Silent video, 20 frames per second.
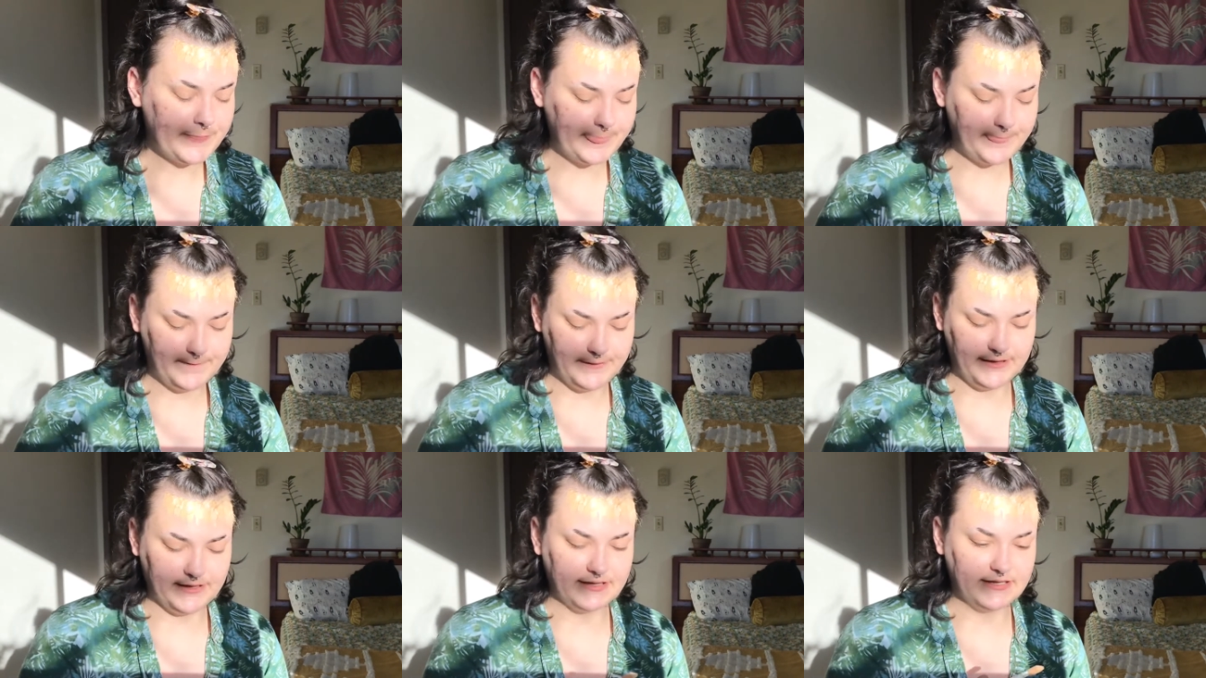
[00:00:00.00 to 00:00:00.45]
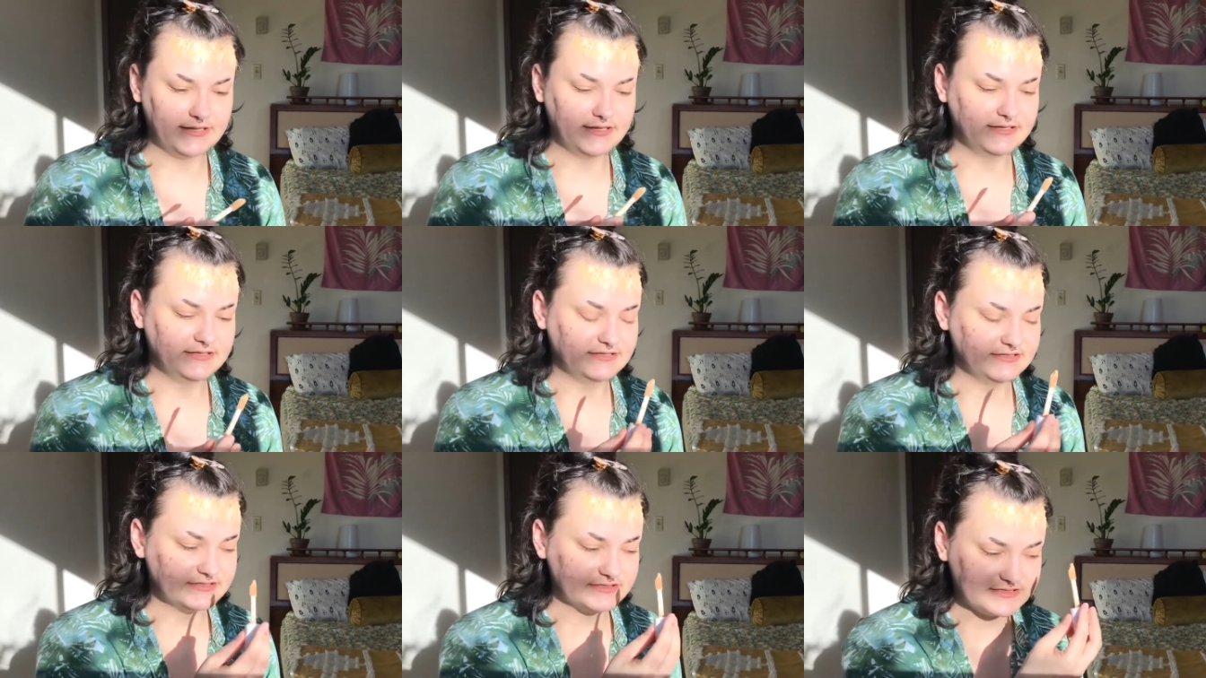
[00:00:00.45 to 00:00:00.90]

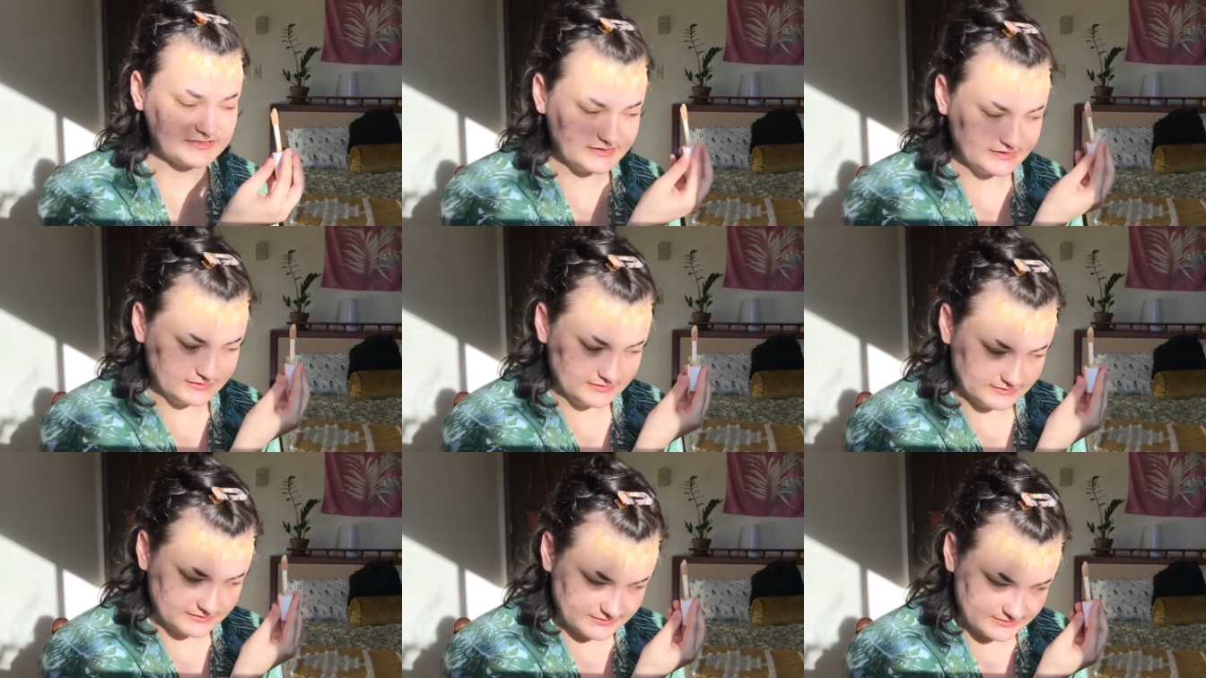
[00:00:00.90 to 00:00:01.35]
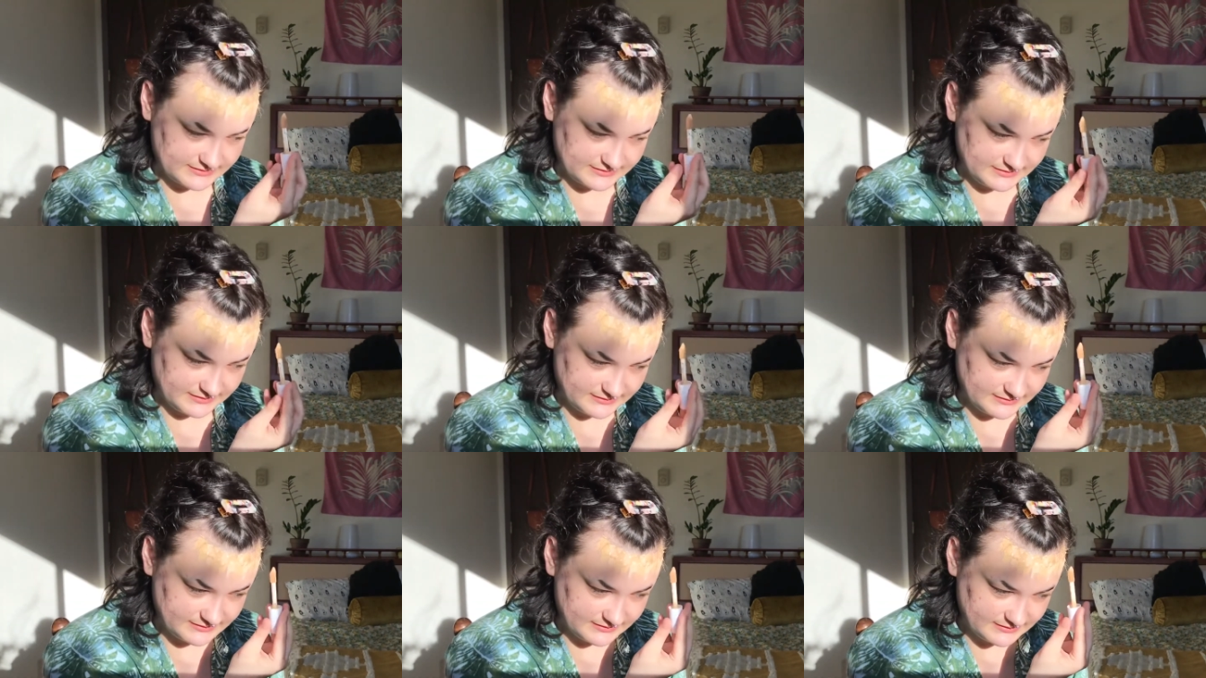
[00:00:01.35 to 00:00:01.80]
And since,
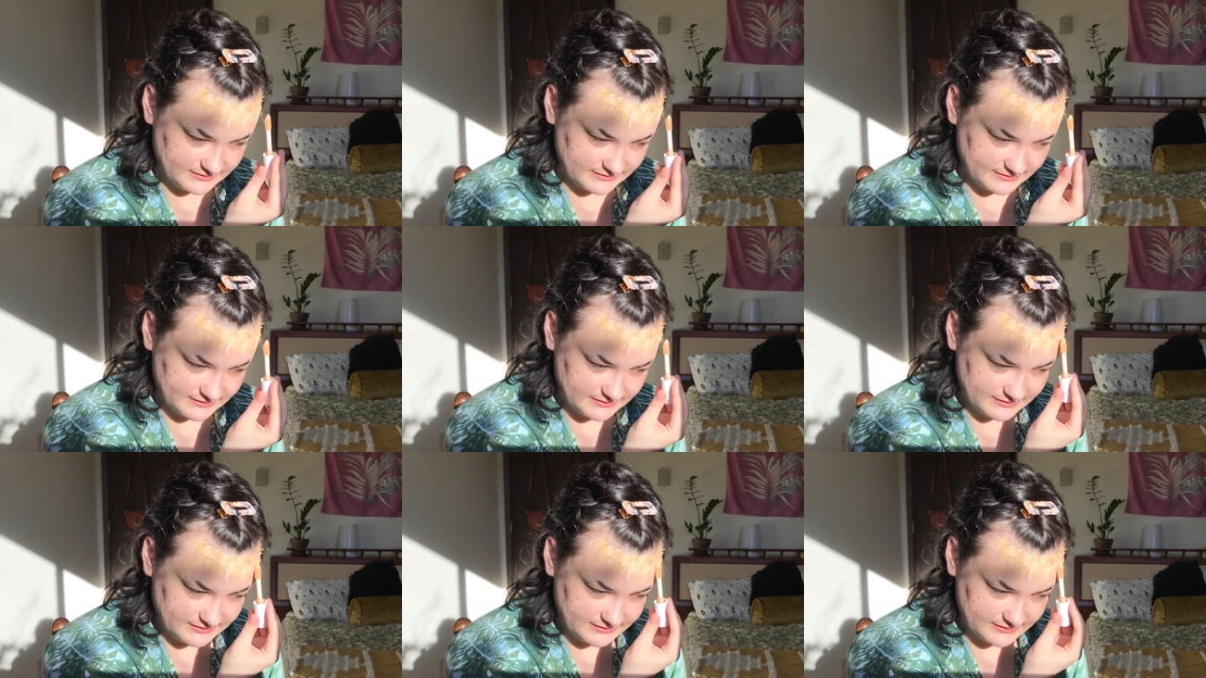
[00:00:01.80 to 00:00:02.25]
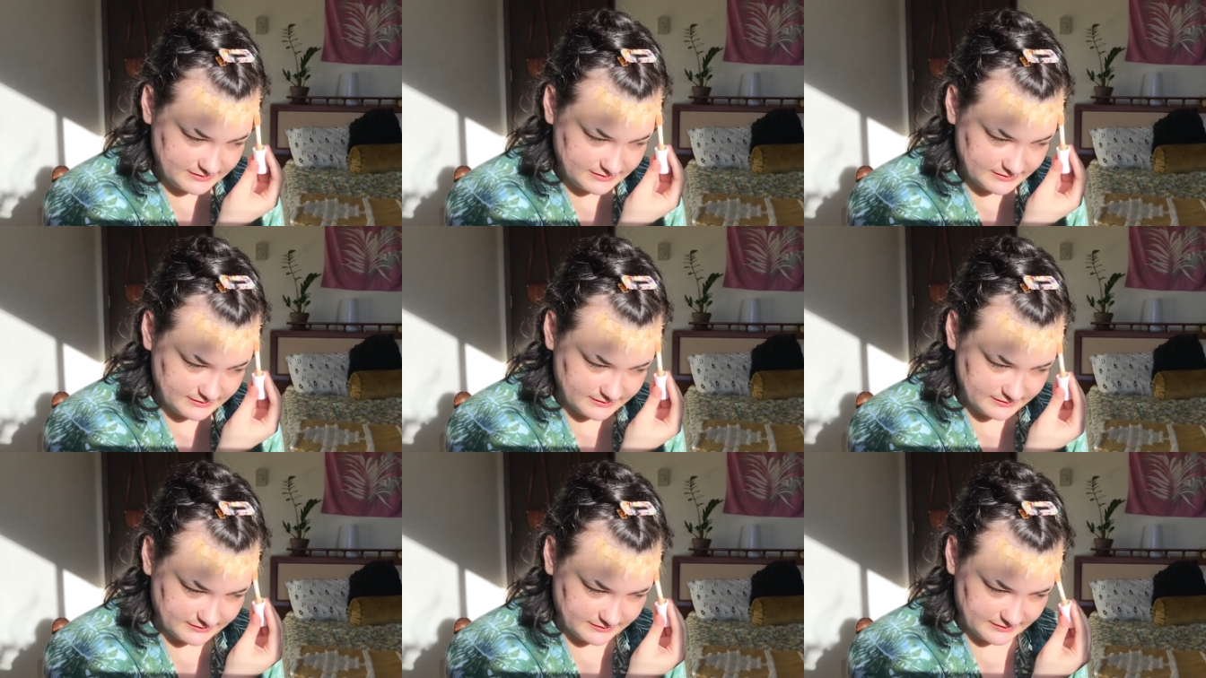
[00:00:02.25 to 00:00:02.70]
you know,